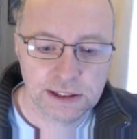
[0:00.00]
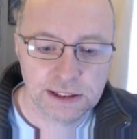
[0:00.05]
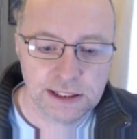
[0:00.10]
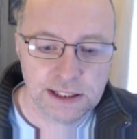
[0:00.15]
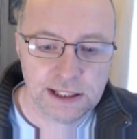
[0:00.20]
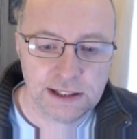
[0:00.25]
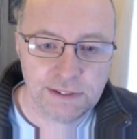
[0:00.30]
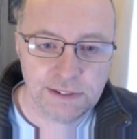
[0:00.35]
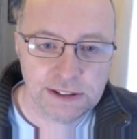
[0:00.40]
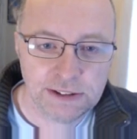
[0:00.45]

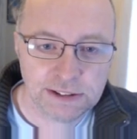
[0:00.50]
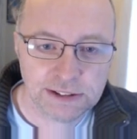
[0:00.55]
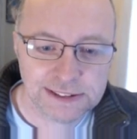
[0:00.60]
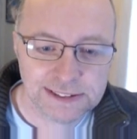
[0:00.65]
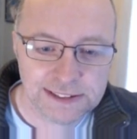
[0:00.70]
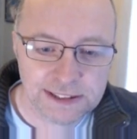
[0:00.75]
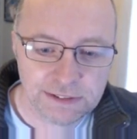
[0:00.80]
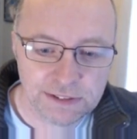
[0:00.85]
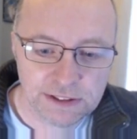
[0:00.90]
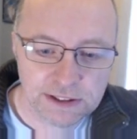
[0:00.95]
Yeah, I've only got
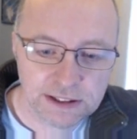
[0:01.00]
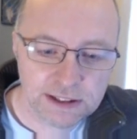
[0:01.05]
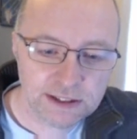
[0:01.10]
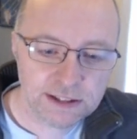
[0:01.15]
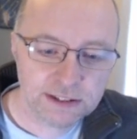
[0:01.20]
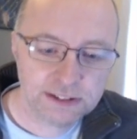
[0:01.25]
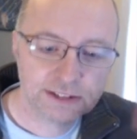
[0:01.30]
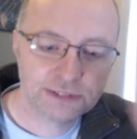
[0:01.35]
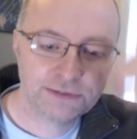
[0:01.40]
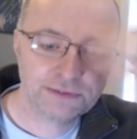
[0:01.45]
7
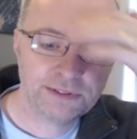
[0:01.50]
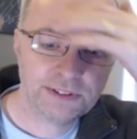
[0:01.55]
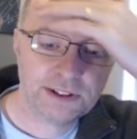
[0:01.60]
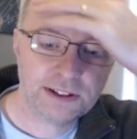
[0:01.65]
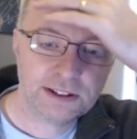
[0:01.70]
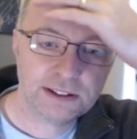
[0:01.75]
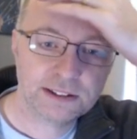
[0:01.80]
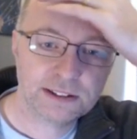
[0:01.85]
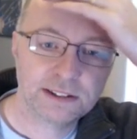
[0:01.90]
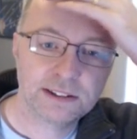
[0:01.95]
cards.
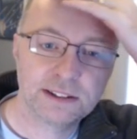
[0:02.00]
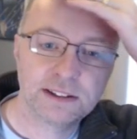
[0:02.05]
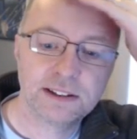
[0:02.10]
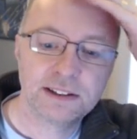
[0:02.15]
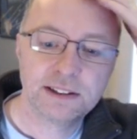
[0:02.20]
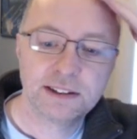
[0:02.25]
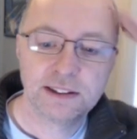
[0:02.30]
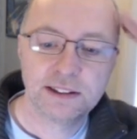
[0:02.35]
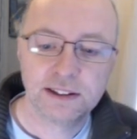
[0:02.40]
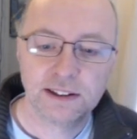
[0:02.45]

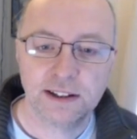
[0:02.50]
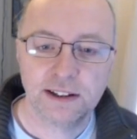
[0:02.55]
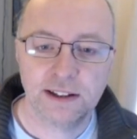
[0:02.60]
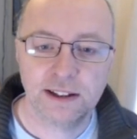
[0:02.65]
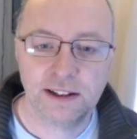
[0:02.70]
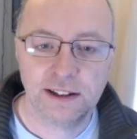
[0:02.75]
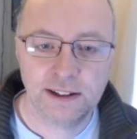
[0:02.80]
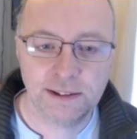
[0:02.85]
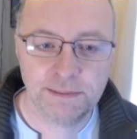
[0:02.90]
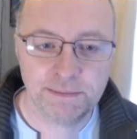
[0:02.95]

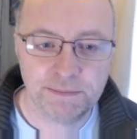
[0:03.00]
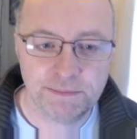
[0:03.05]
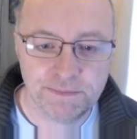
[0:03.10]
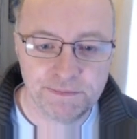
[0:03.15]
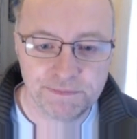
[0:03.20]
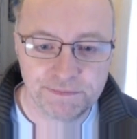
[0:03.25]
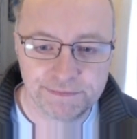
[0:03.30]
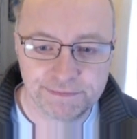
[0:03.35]
Fuck.